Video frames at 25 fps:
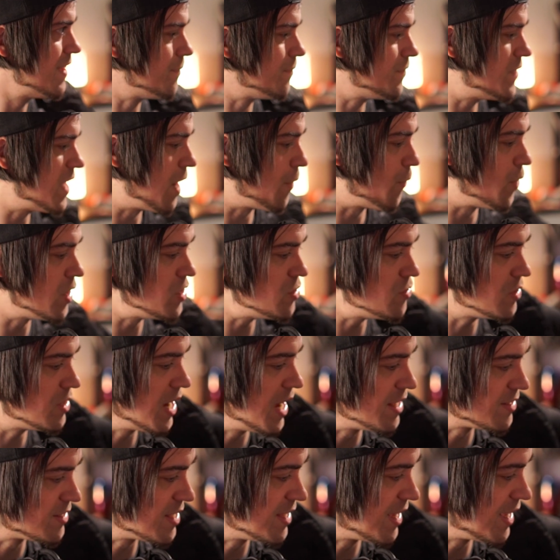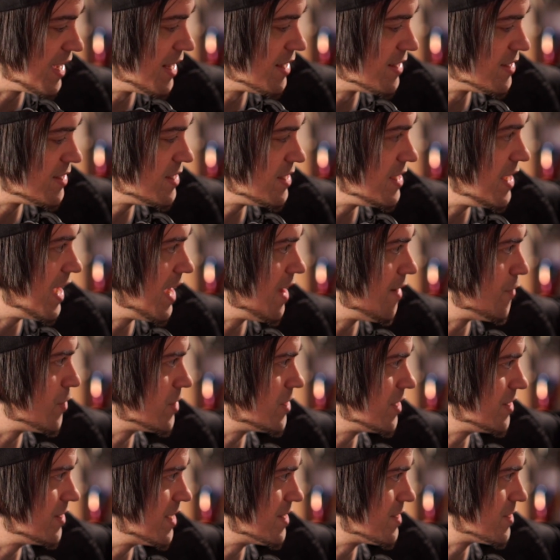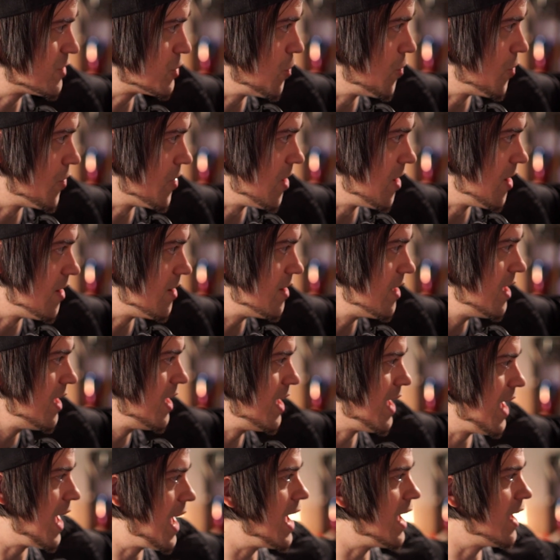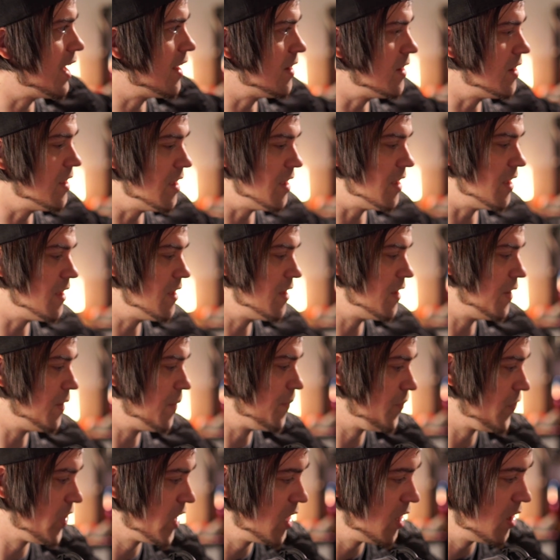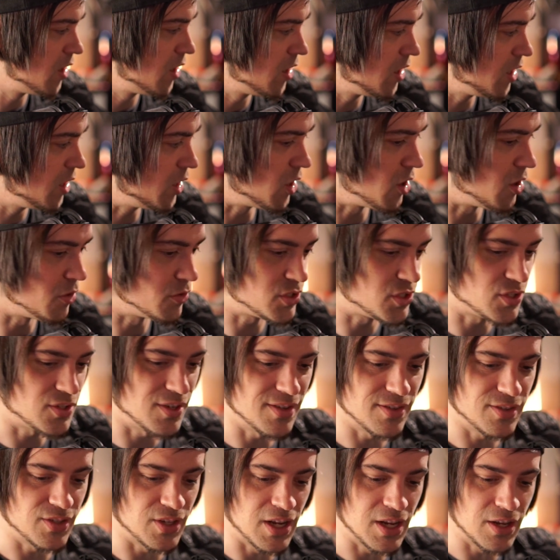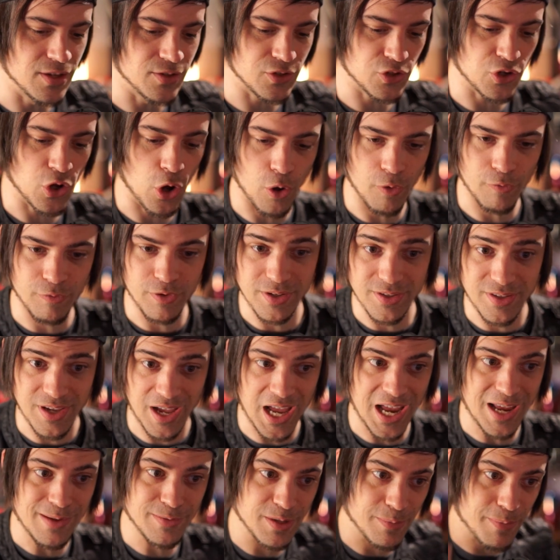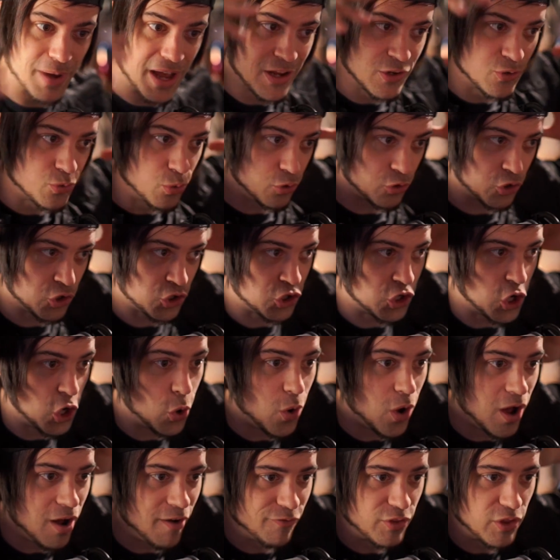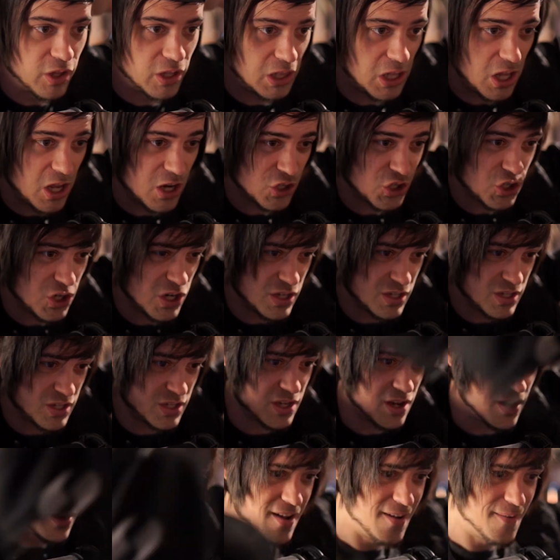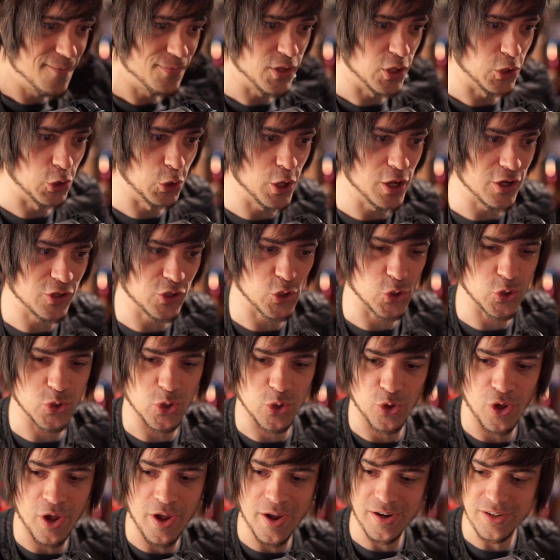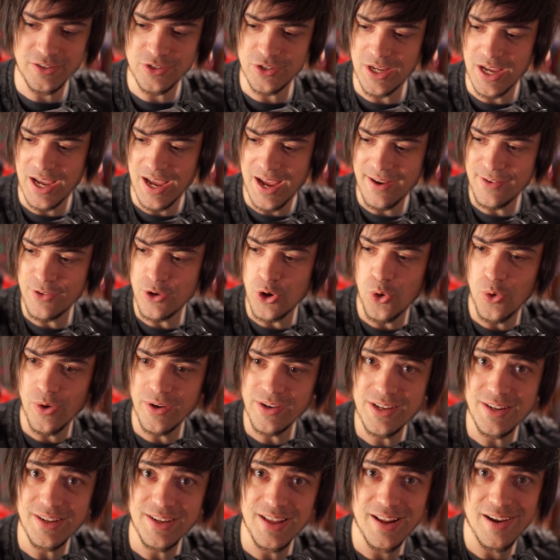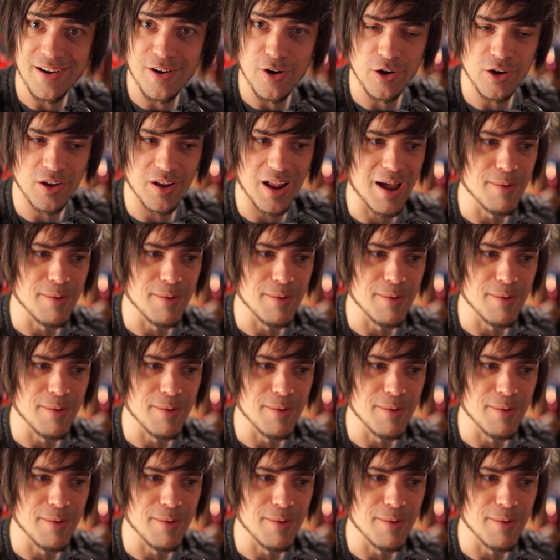That way you guys can kind of see everything that's going on. And uh, you know, since it is COVID times, I might as well show off the luscious, luscious locks. Yeah, I know I need to get a haircut.